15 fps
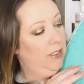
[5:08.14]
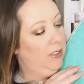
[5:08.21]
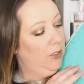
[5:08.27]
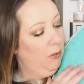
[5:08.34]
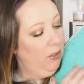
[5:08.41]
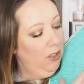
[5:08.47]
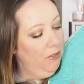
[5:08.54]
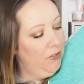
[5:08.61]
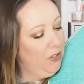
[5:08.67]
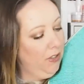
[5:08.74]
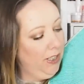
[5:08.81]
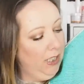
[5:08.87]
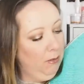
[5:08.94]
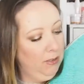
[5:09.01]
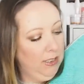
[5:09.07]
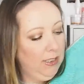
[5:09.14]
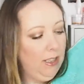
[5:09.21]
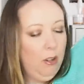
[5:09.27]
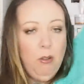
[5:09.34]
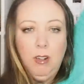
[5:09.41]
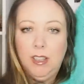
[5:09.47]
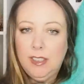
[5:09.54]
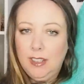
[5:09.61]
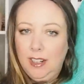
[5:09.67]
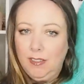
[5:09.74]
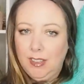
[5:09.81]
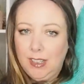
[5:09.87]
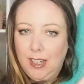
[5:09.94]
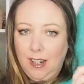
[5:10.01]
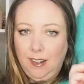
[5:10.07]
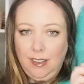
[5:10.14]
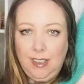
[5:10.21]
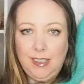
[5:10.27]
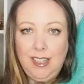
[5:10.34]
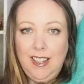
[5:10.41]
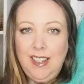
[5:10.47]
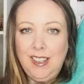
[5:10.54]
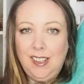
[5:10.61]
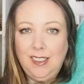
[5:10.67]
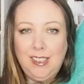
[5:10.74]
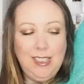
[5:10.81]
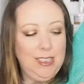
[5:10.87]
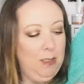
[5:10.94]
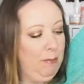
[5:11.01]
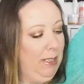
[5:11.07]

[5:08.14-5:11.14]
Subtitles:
So I love circular ones like that. Oh, I still have the tag on this. Got this in